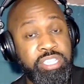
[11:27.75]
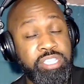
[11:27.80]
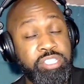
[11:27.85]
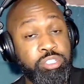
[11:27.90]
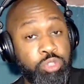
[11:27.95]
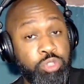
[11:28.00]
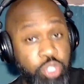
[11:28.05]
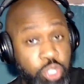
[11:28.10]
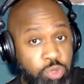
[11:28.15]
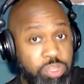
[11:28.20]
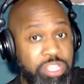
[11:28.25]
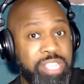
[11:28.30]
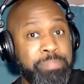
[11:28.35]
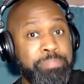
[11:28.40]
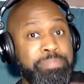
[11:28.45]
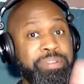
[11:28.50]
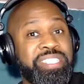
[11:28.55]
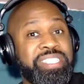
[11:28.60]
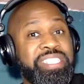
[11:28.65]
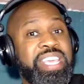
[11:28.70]
So you can
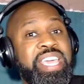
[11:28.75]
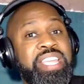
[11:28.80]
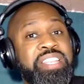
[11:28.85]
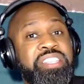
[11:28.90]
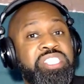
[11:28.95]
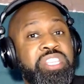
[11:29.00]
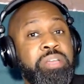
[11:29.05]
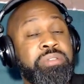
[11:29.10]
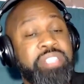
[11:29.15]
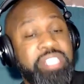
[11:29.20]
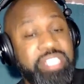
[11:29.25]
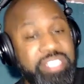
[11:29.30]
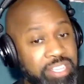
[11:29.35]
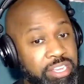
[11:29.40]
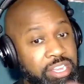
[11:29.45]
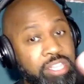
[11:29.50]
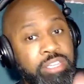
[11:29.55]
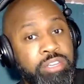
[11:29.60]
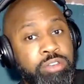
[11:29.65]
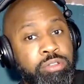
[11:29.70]
protect these are
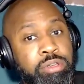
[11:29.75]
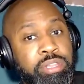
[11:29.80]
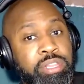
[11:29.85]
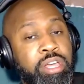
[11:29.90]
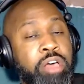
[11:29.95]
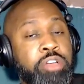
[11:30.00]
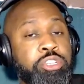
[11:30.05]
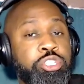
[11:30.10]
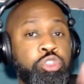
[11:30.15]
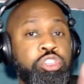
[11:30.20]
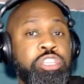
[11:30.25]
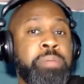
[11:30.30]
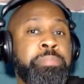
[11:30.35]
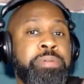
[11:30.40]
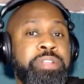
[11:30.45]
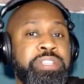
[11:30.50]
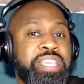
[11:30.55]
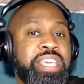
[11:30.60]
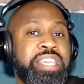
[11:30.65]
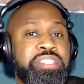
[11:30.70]
Illinois laws. You can
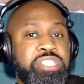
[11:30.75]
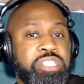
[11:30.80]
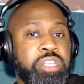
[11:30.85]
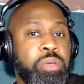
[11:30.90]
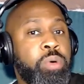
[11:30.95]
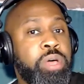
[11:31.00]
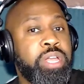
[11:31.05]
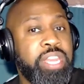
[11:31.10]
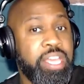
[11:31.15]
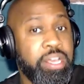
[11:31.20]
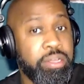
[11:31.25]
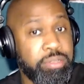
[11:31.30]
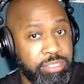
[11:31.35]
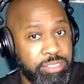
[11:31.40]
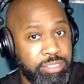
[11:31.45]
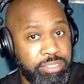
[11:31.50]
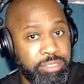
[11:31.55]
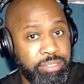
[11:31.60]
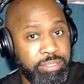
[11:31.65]
protect someone else.